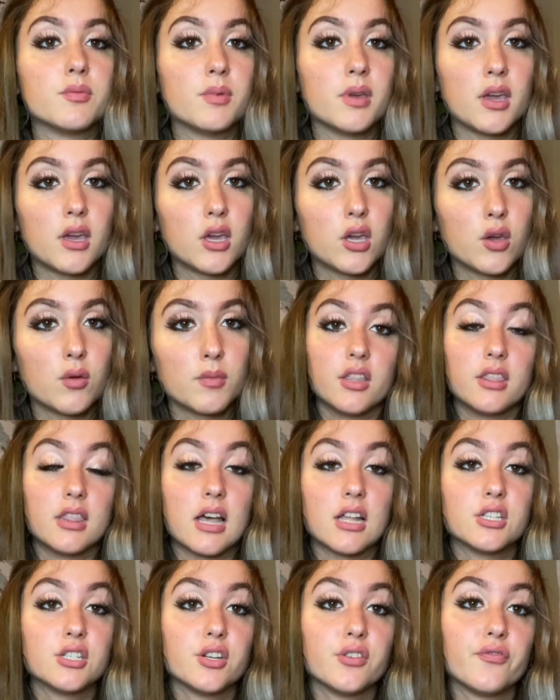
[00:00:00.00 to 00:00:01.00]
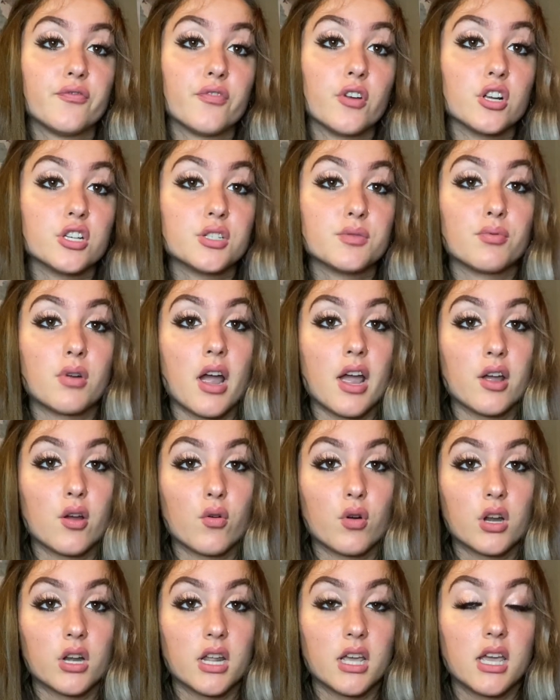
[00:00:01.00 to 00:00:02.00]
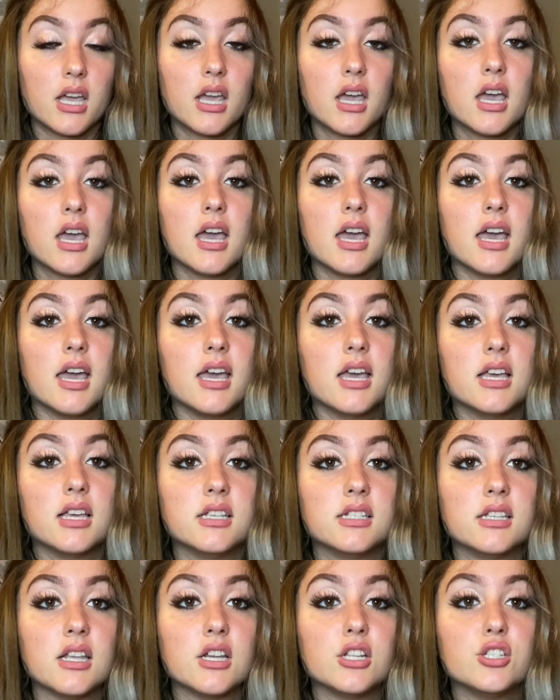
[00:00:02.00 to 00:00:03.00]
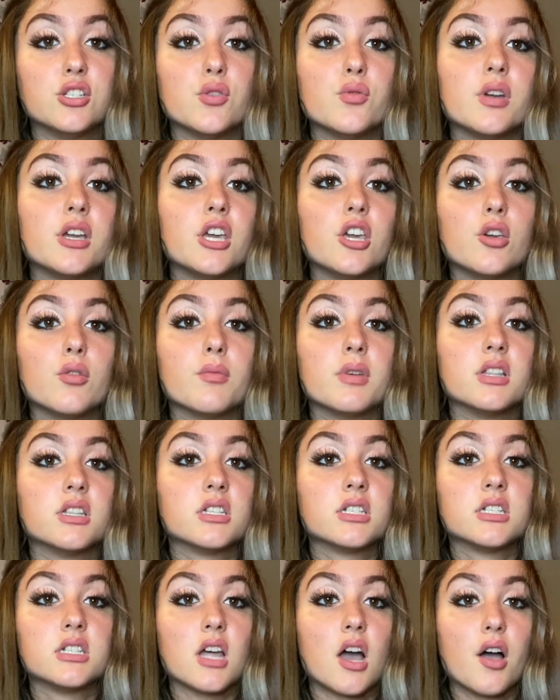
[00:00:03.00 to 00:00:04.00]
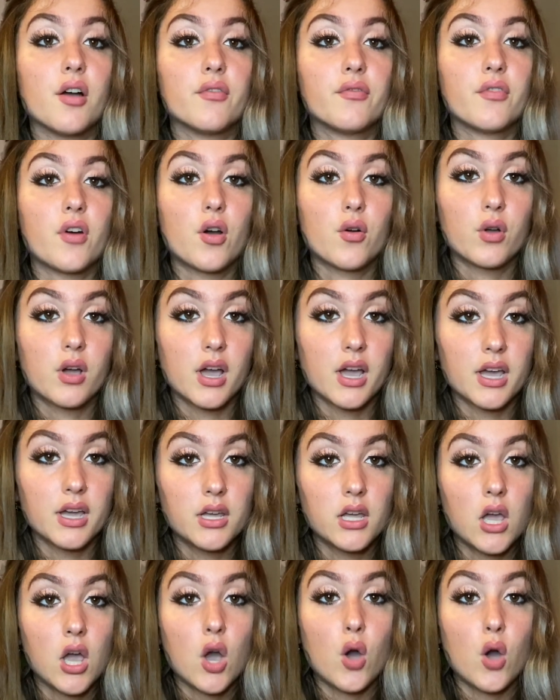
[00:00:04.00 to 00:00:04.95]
being human. That's your first priority, is doing human stuff, okay?